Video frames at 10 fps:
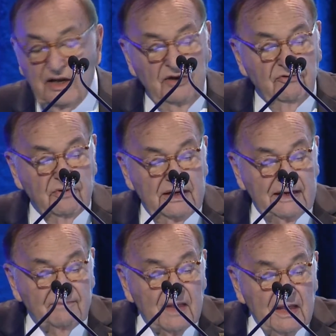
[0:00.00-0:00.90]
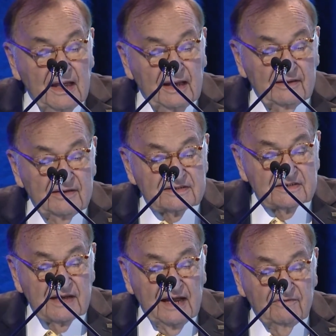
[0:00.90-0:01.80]
untreated. This
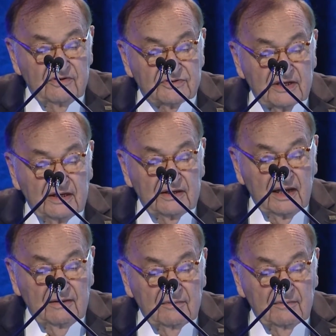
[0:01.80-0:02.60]
is kind of interesting.